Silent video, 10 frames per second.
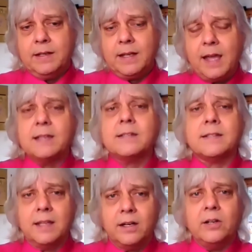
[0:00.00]

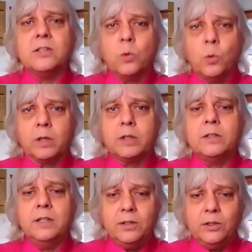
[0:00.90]
Yes, there is work
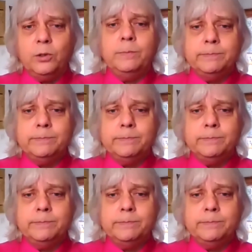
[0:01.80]
to do,